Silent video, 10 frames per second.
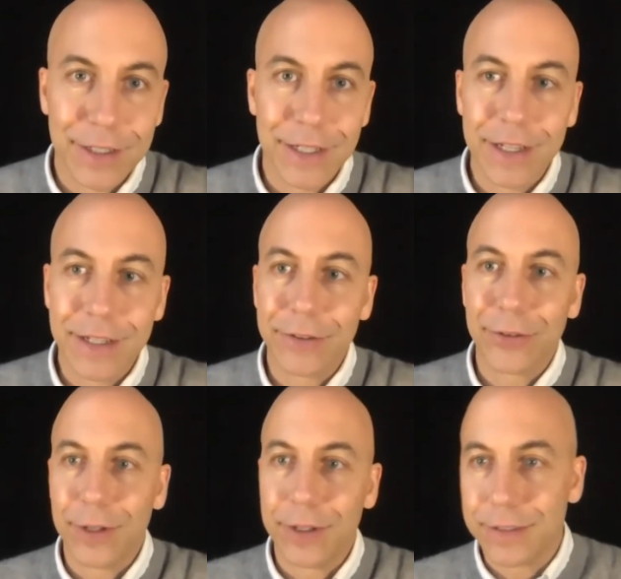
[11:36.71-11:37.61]
And
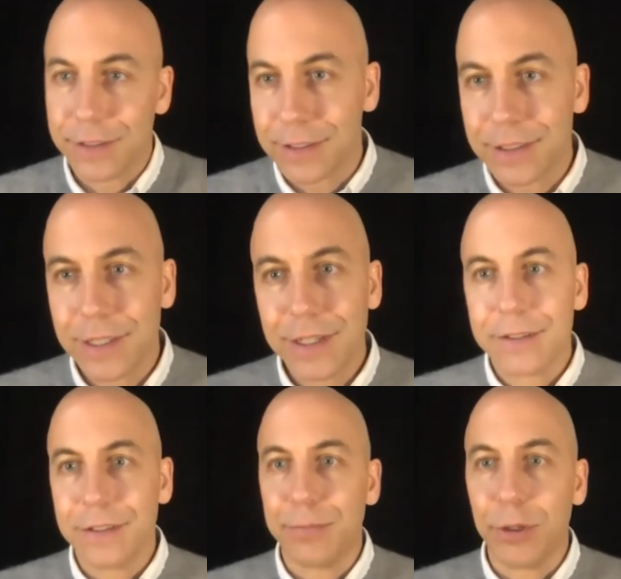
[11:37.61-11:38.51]
history is this
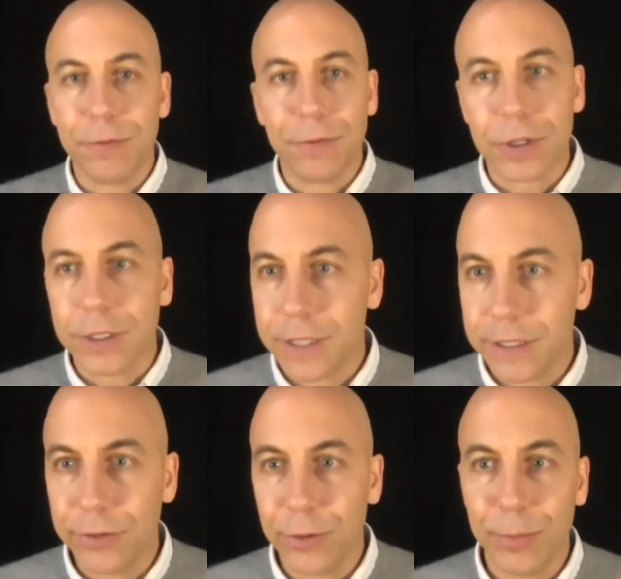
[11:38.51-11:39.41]
beautiful
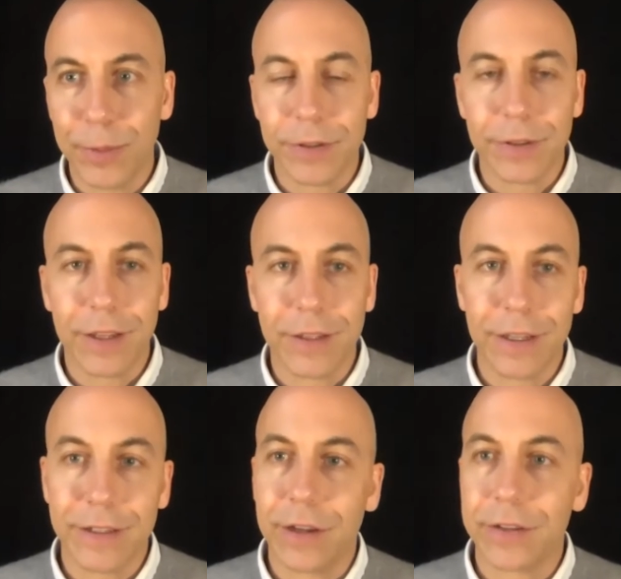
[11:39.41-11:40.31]
continuum, and
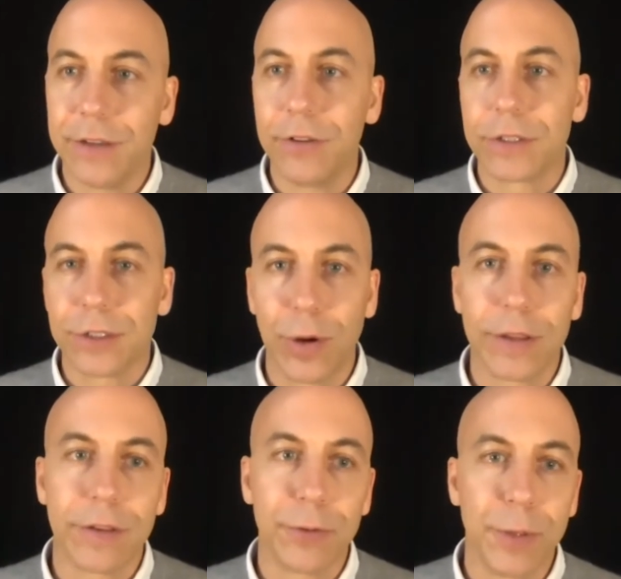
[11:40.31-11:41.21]
right. It does give us
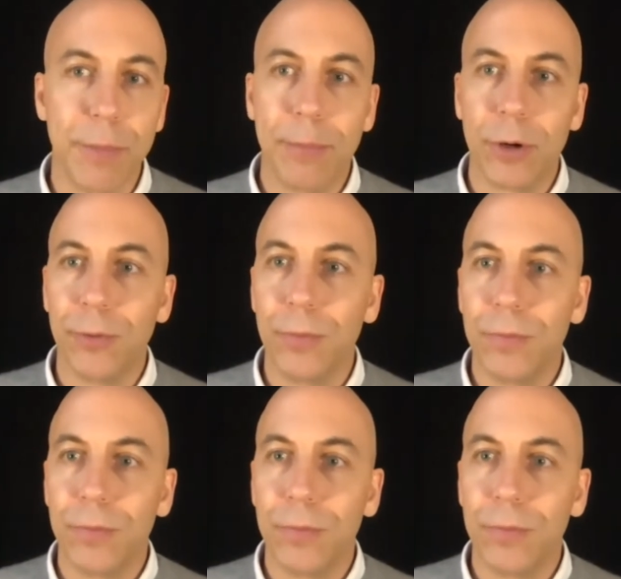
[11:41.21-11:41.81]
strength to remember